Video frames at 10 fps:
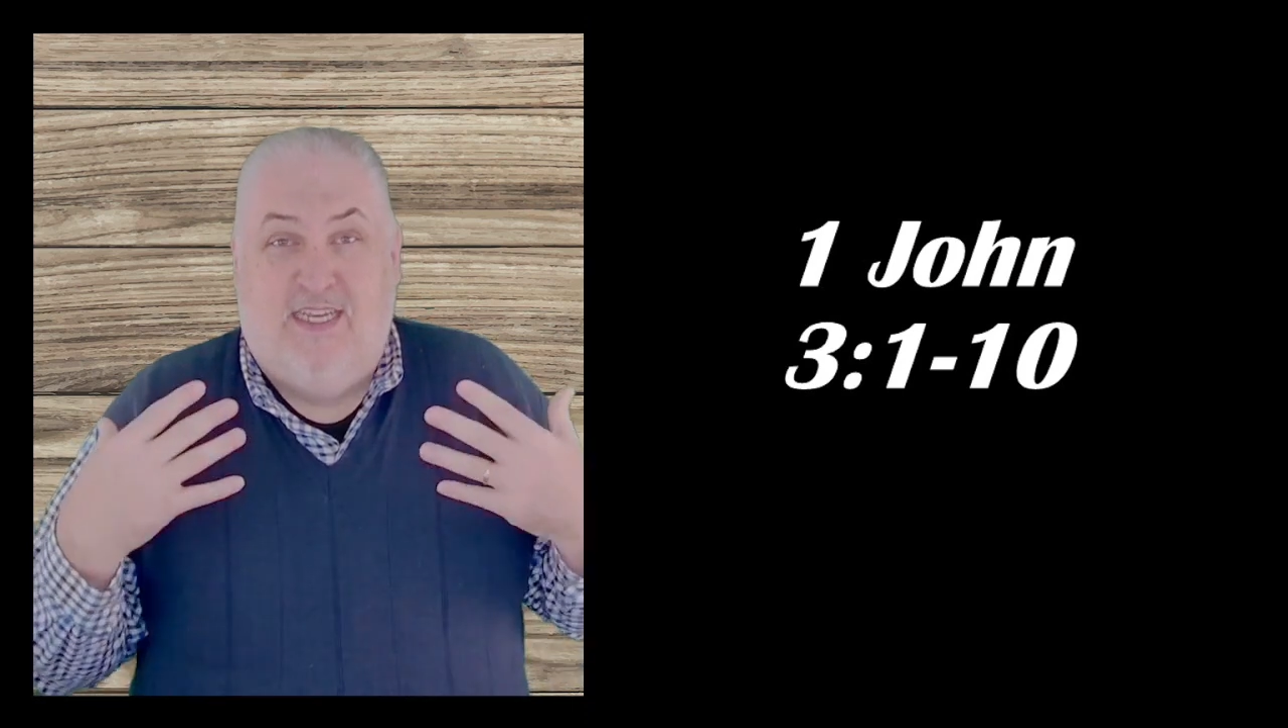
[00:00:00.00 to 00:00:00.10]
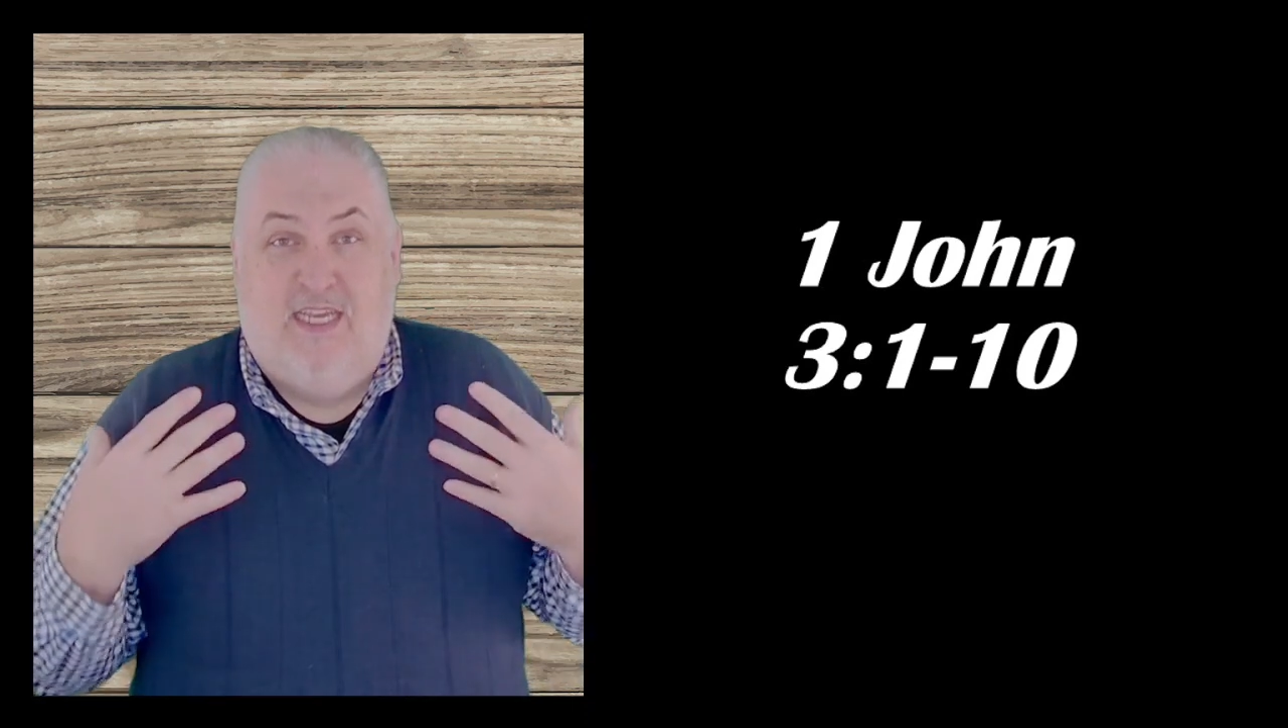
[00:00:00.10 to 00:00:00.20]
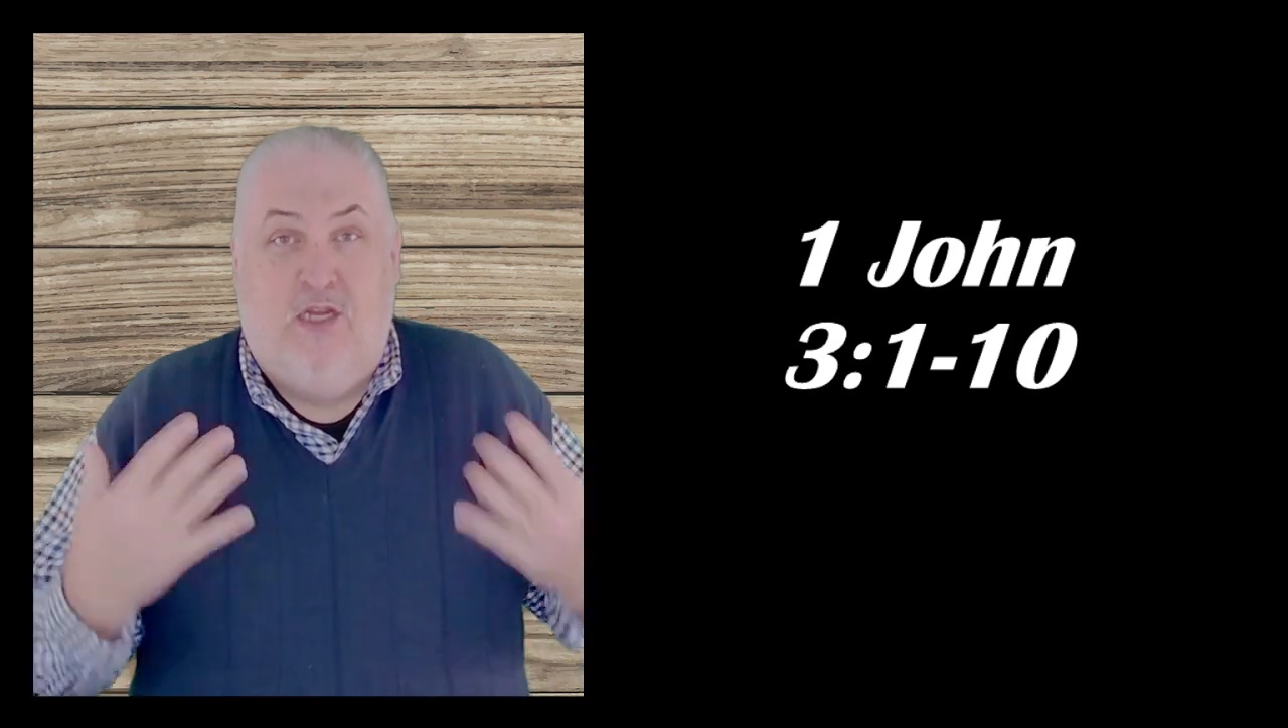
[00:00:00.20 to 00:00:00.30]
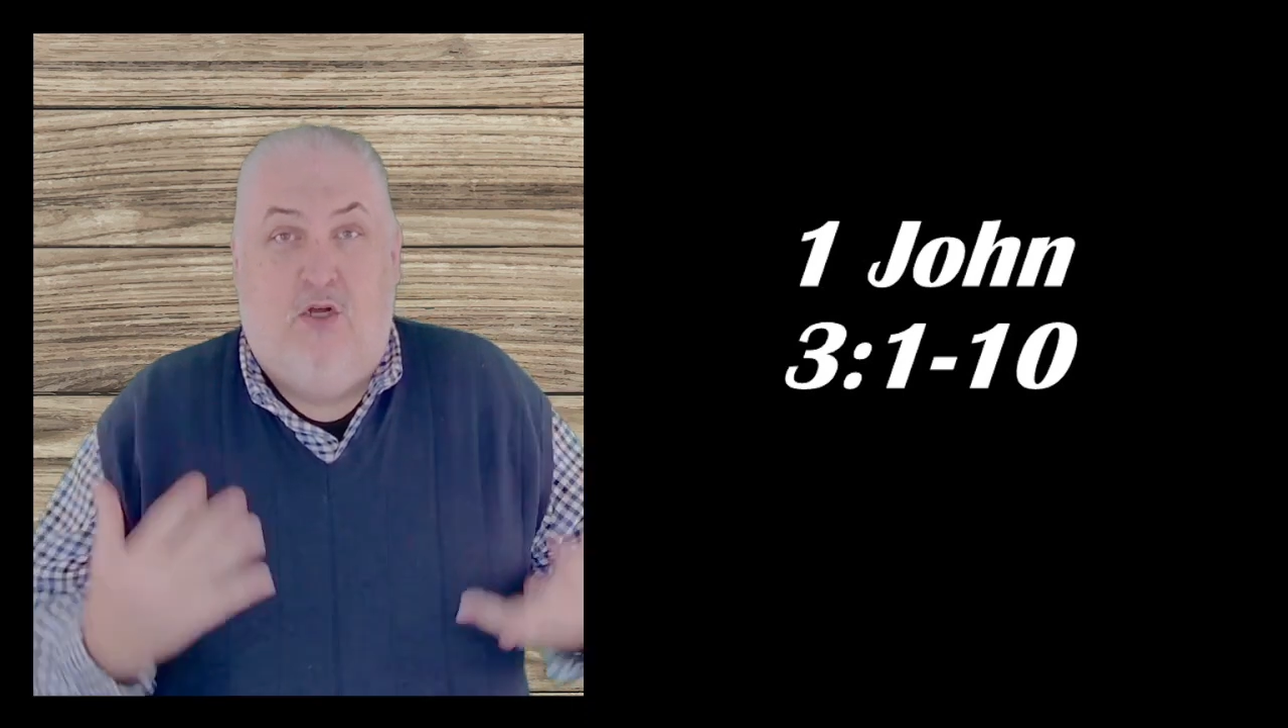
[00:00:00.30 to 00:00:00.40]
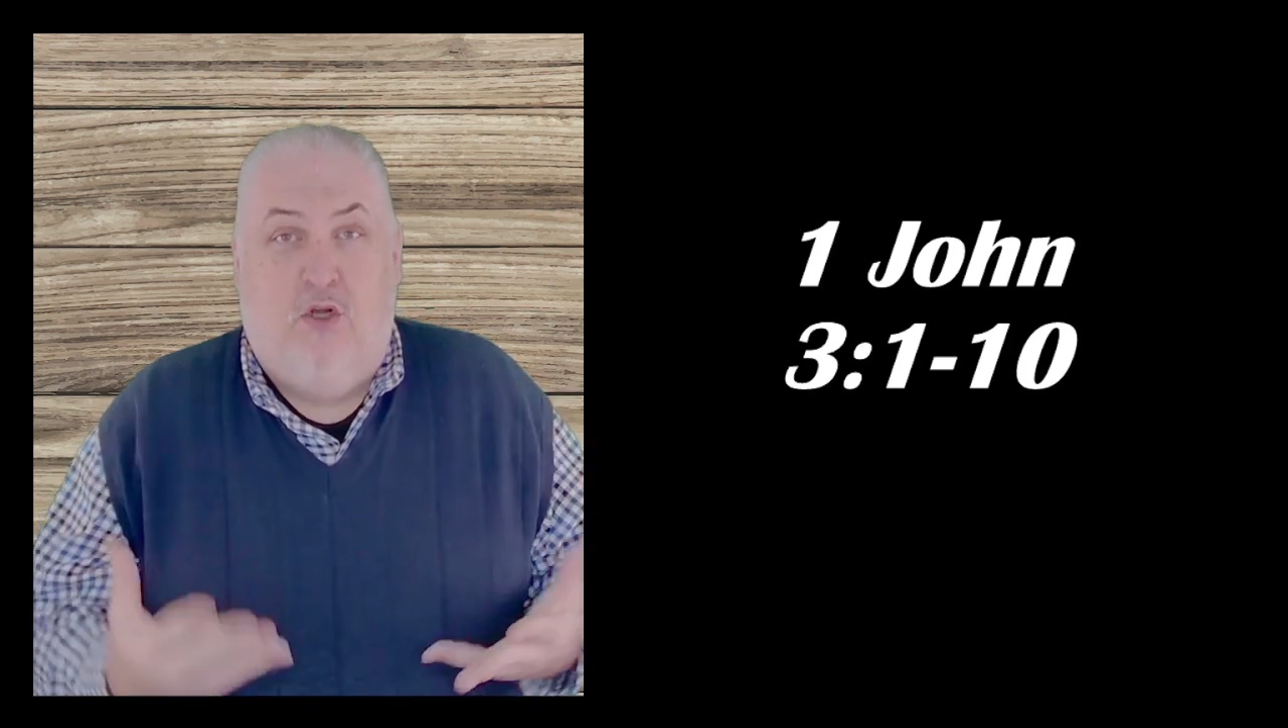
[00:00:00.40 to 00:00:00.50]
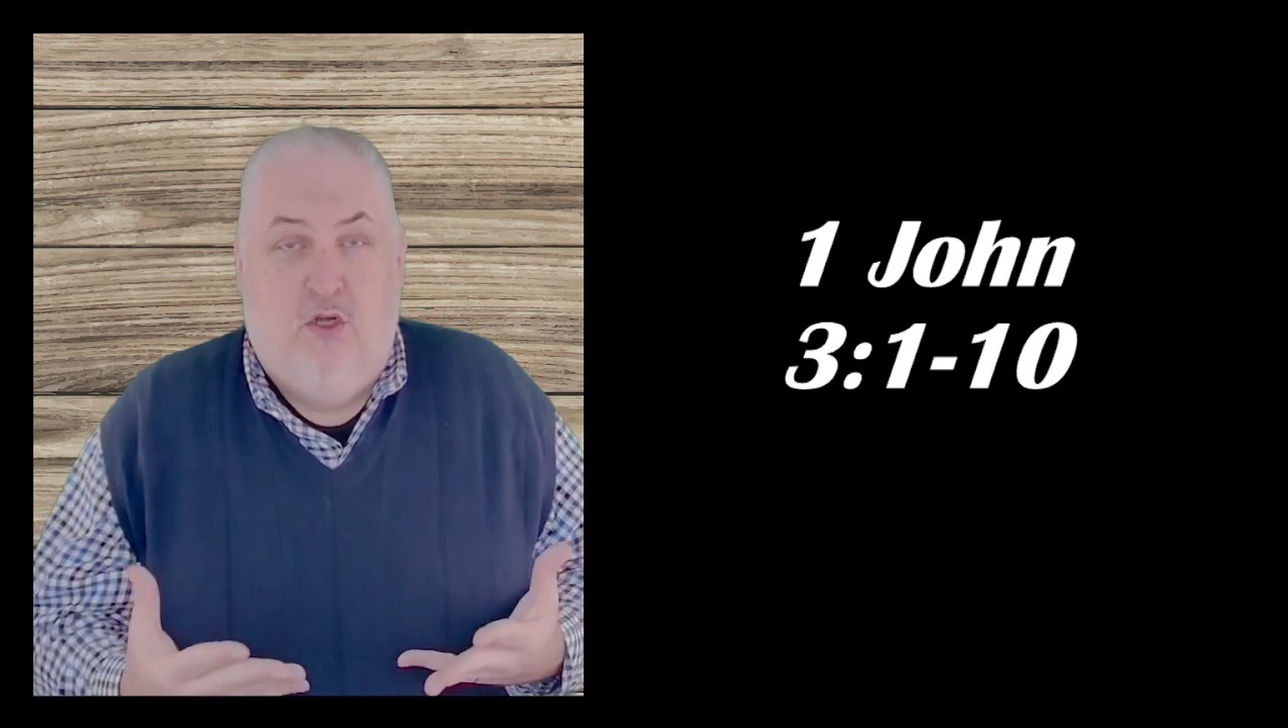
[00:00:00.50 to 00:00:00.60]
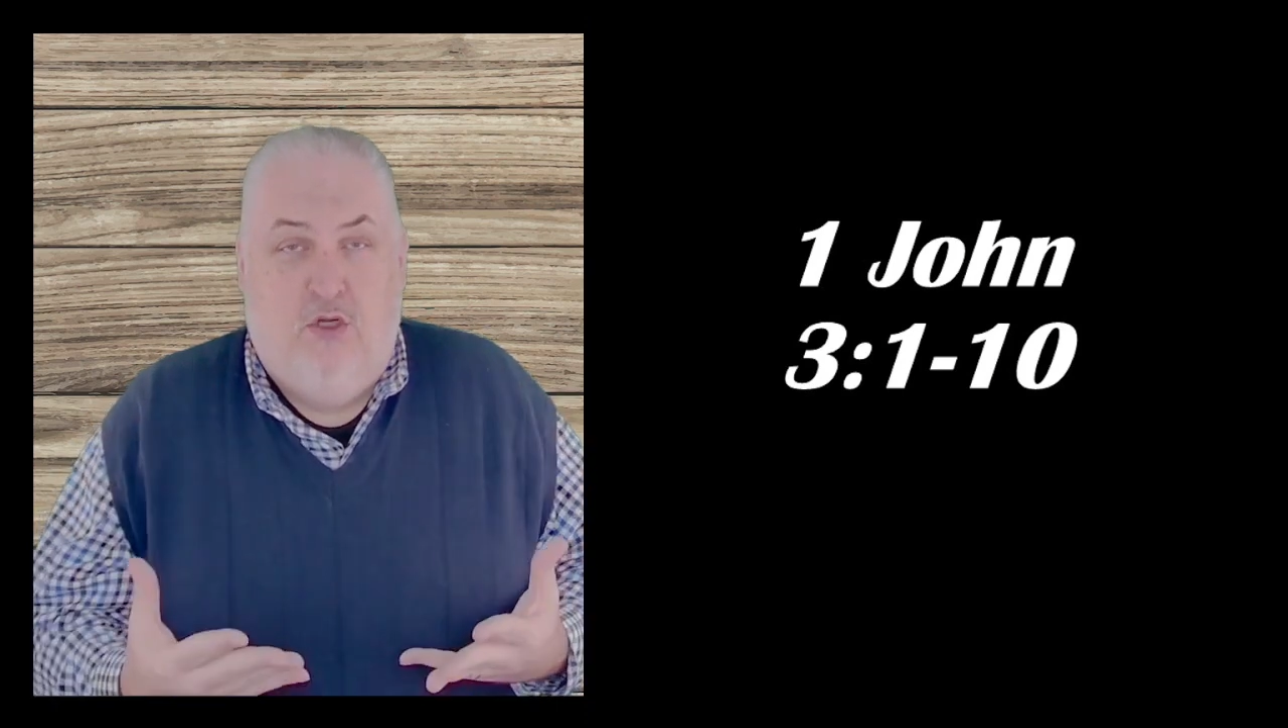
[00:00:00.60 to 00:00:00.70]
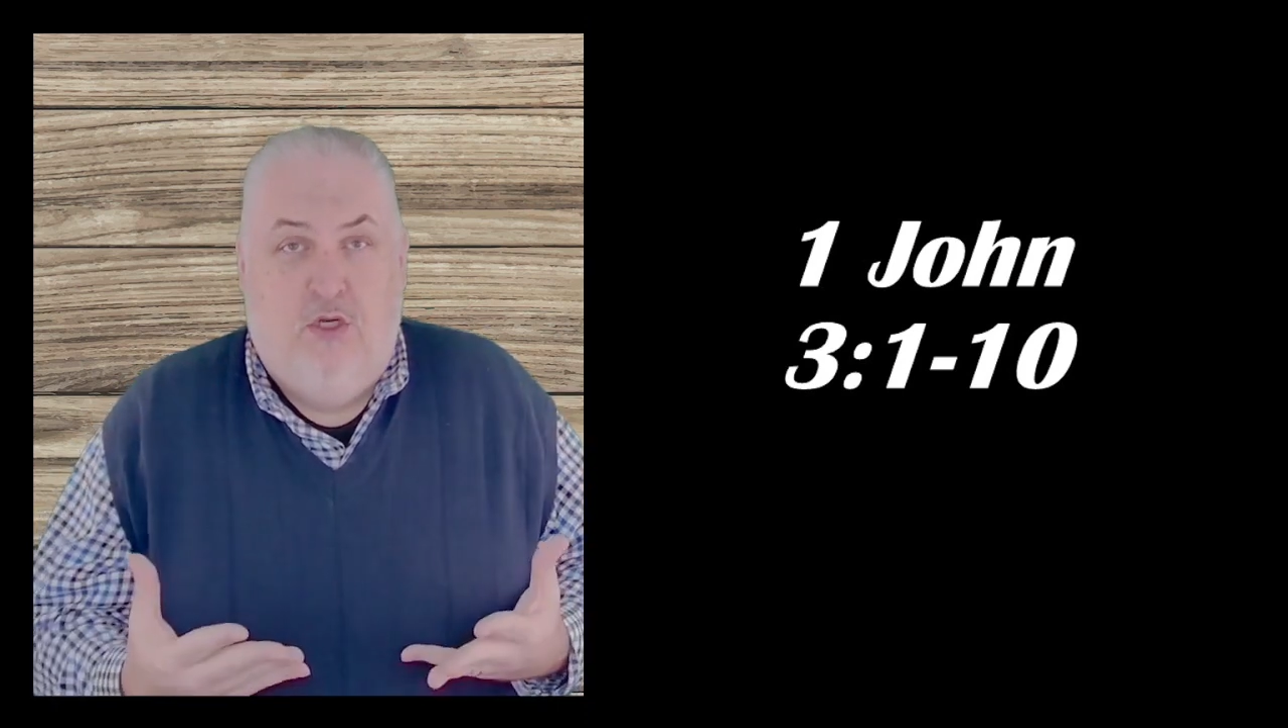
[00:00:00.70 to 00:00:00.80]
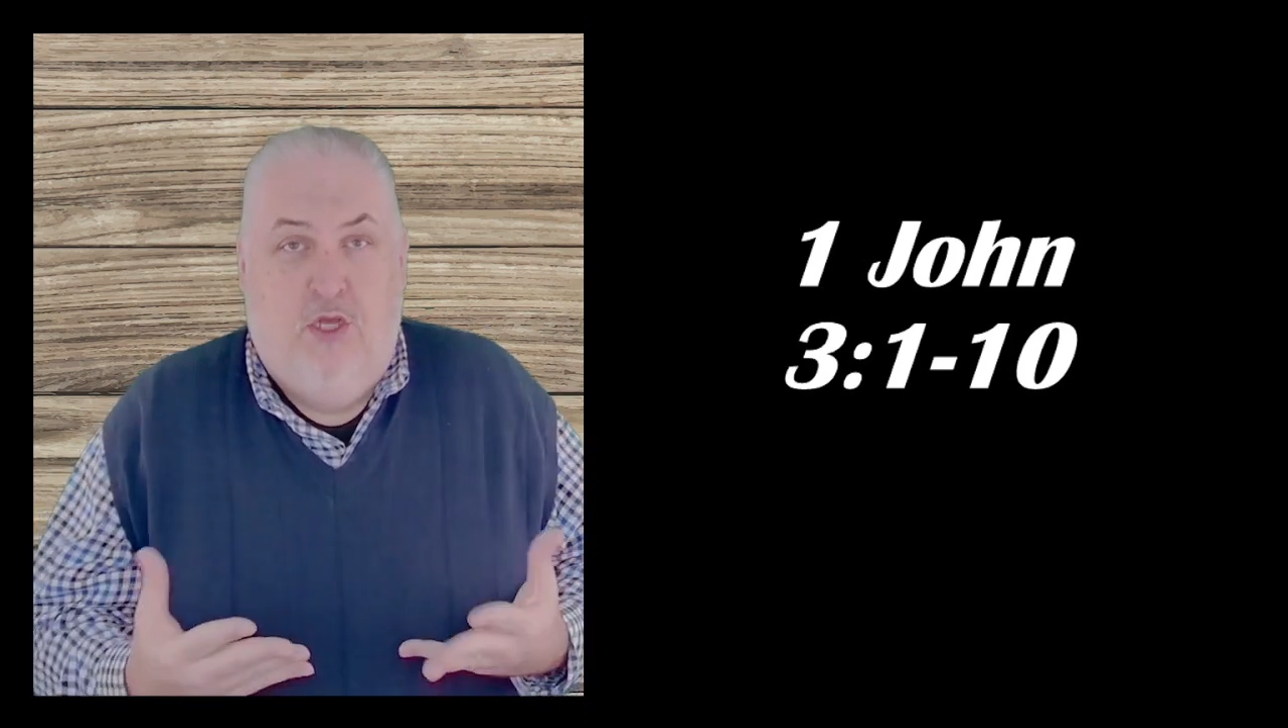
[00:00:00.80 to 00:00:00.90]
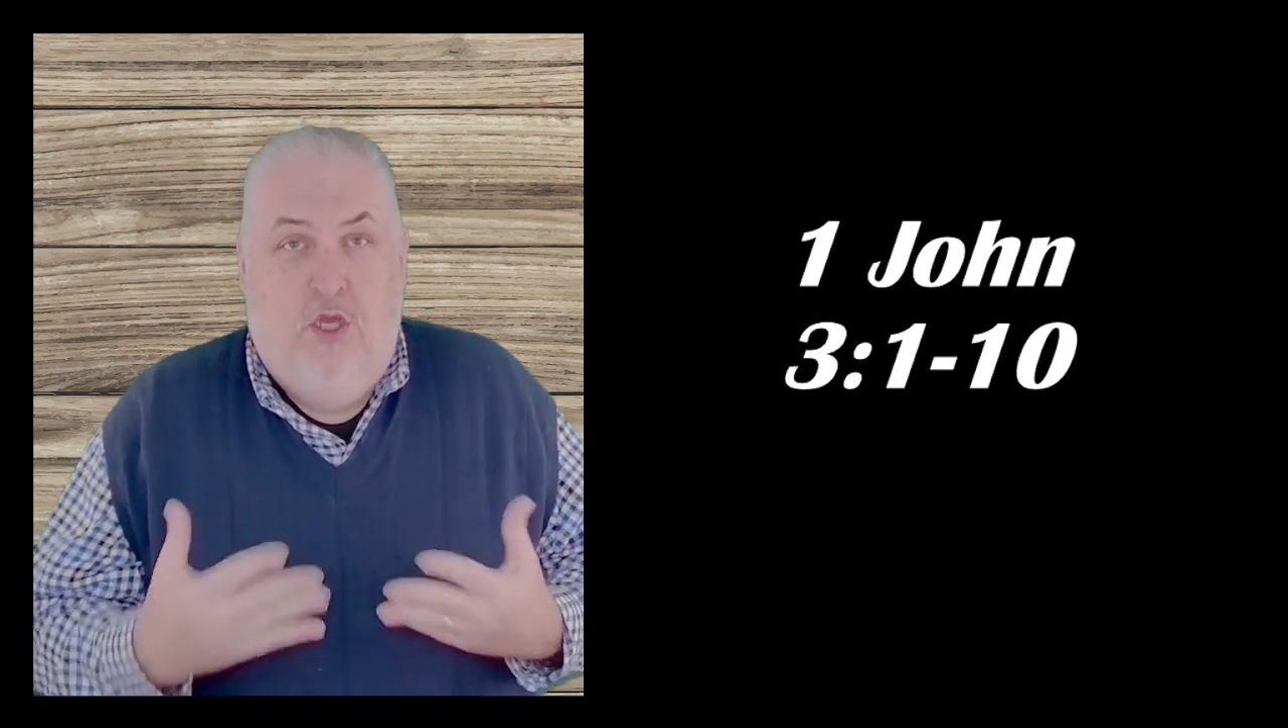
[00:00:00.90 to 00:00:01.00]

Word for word: he heard